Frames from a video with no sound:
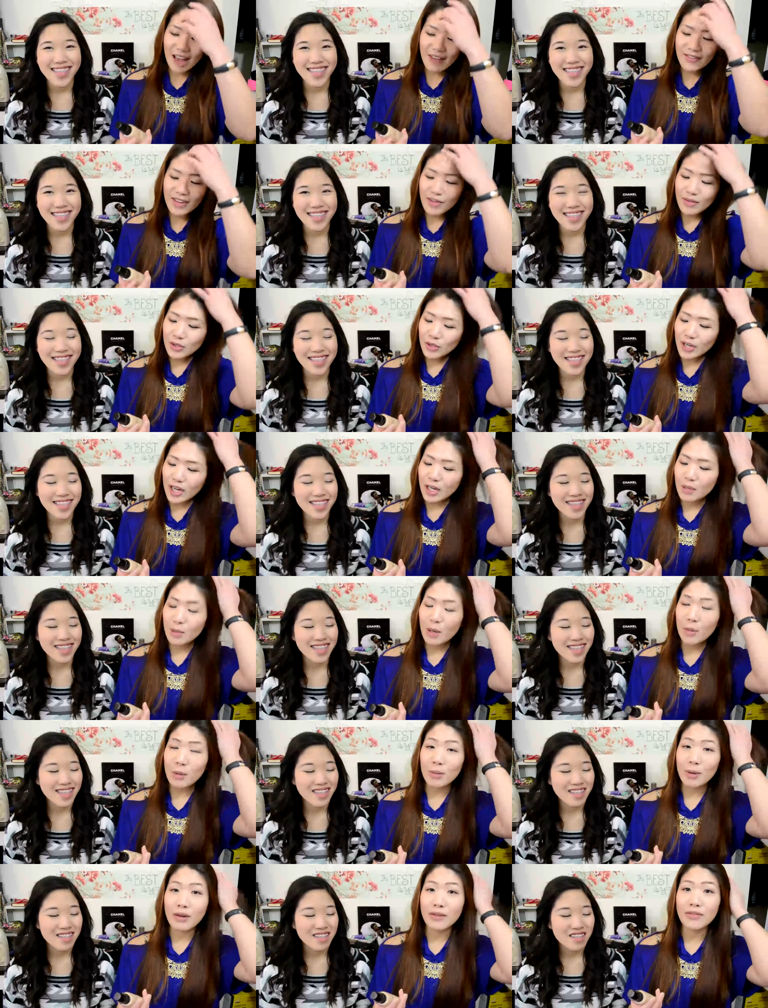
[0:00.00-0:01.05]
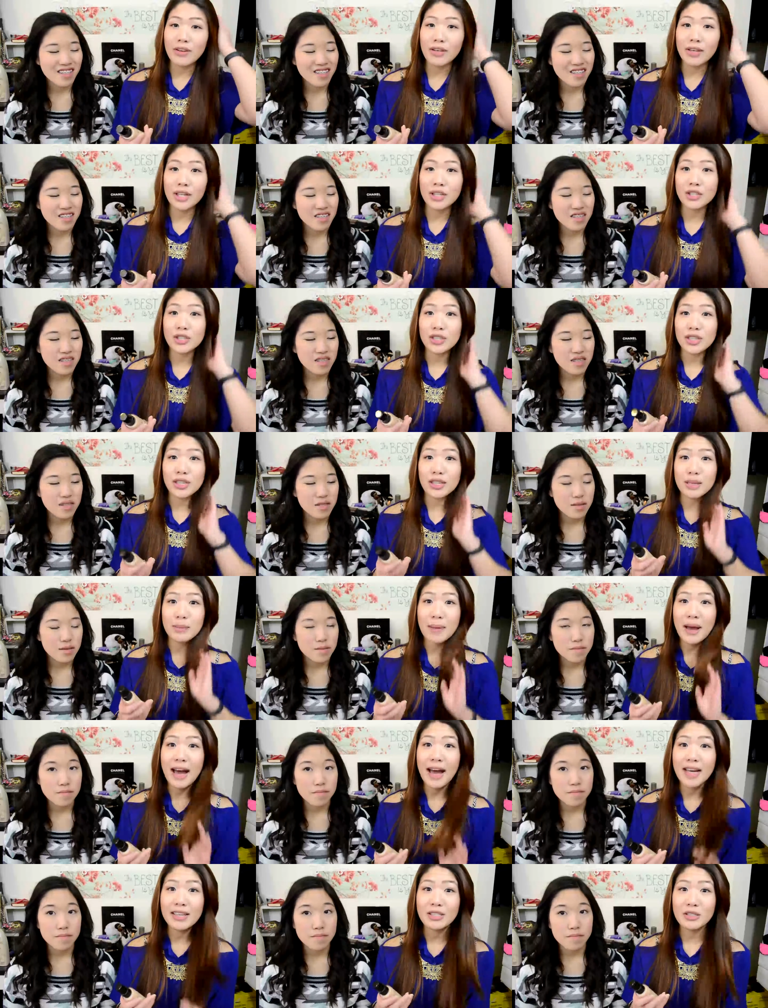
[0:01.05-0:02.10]
Speaker 1: have never tried a Bobbi Brown foundation in the
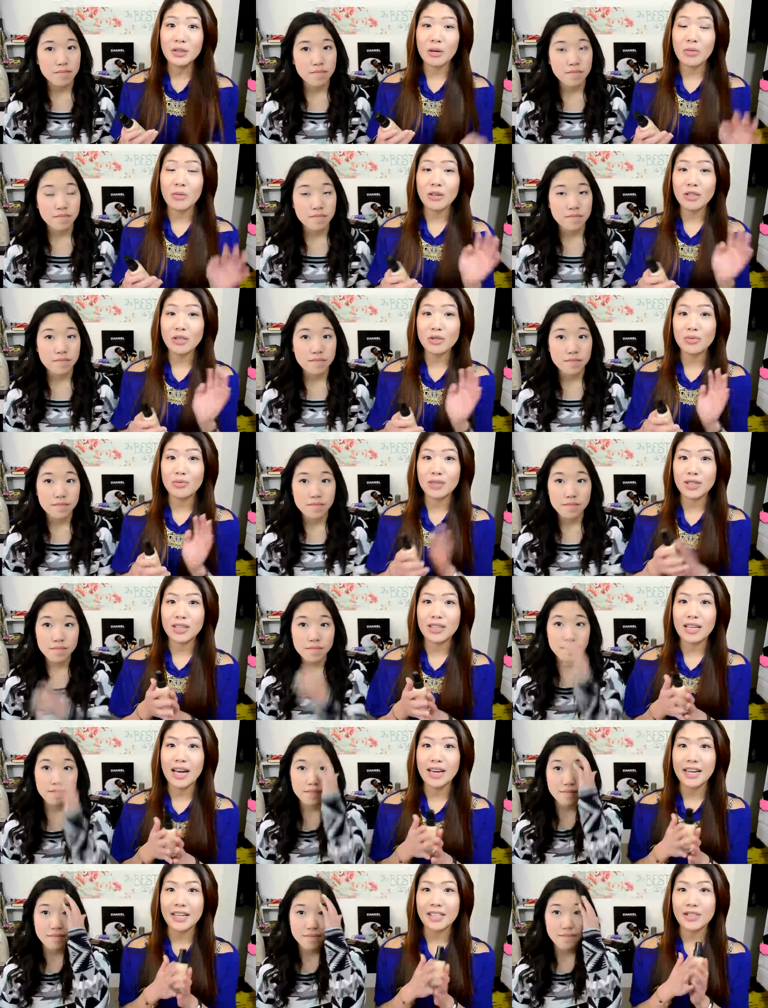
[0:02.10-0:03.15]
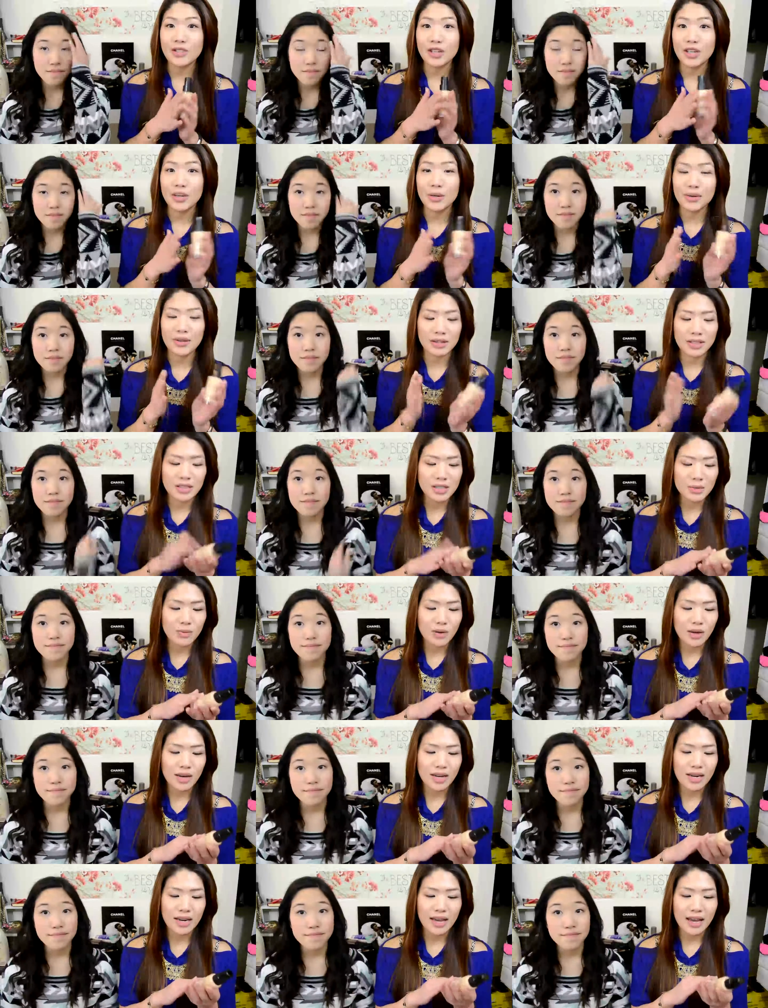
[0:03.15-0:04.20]
past, so I'm actually really glad I started out with this
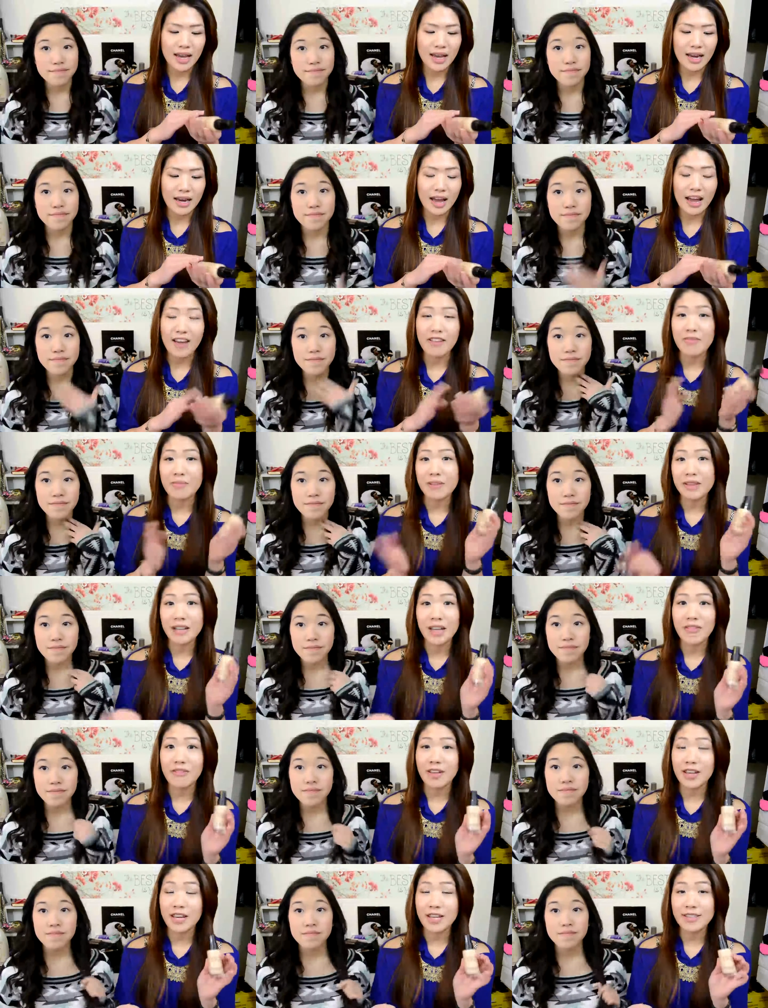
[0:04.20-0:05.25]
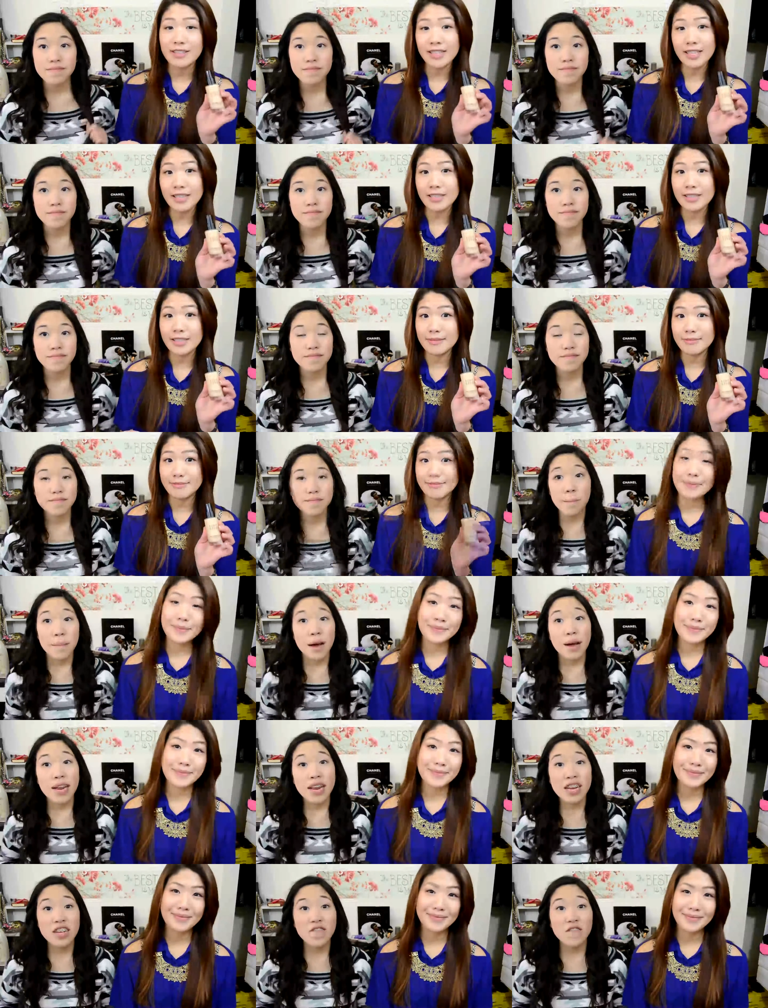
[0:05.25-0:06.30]
one, and I've been loving it since.
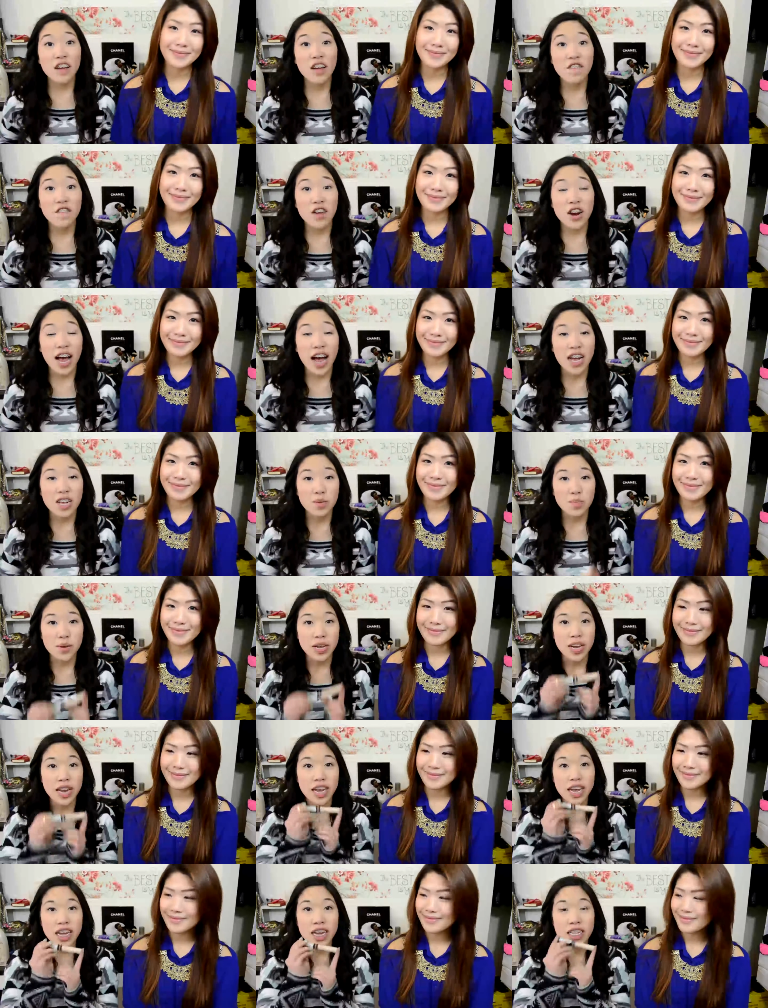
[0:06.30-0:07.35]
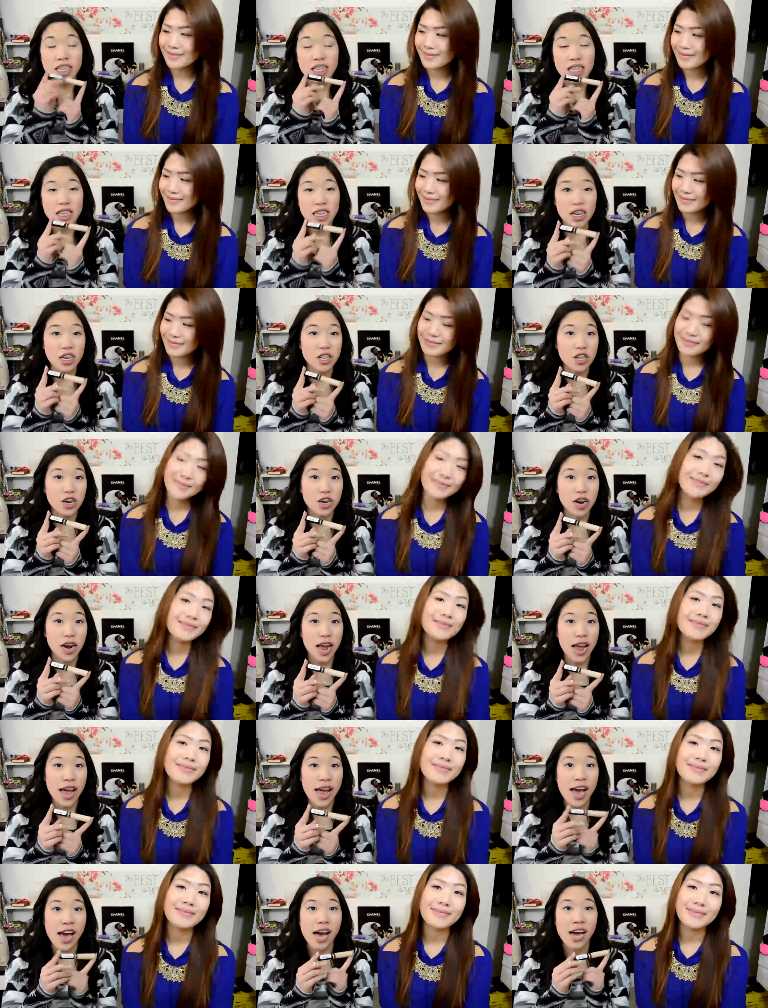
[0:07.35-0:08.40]
Speaker 2: My next favorite has been a concealer,
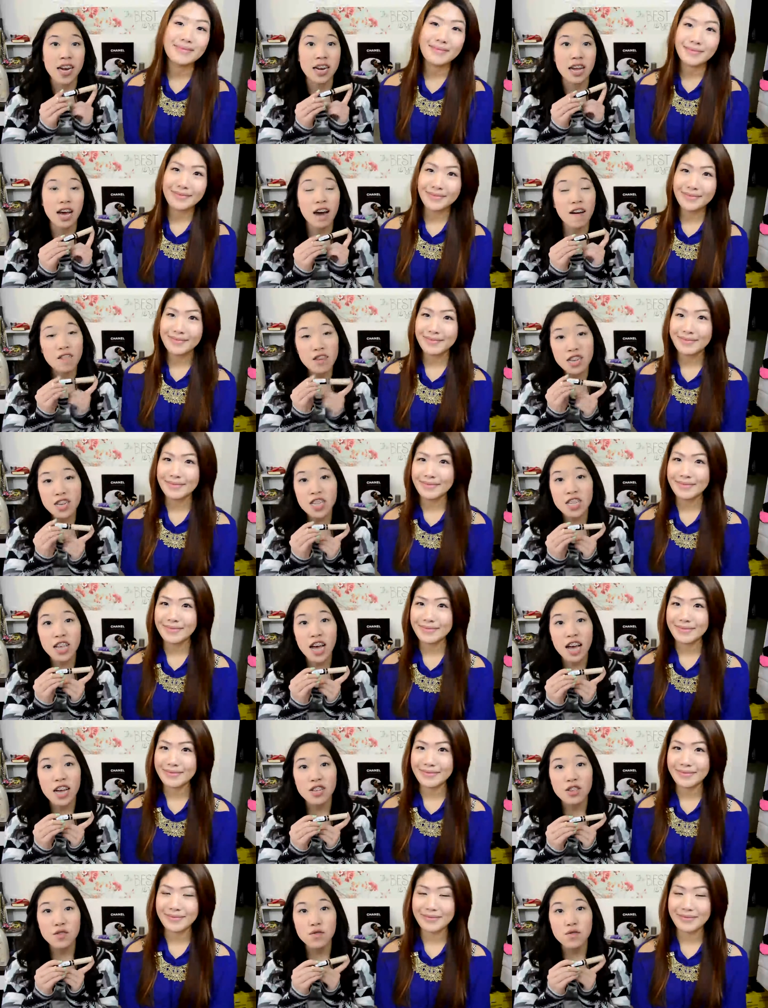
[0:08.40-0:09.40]
and ever since high